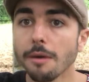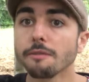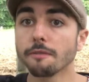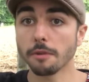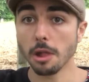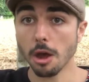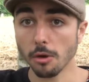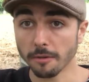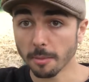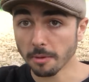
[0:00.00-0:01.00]

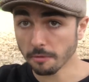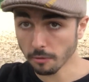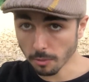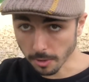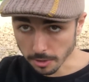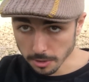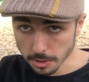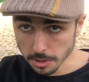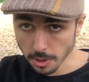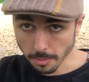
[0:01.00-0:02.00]
flow of a
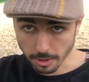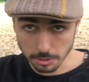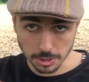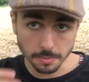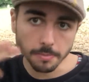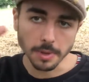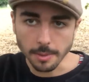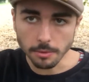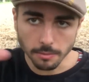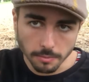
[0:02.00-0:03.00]
performance because there's
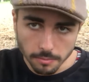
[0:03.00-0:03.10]
people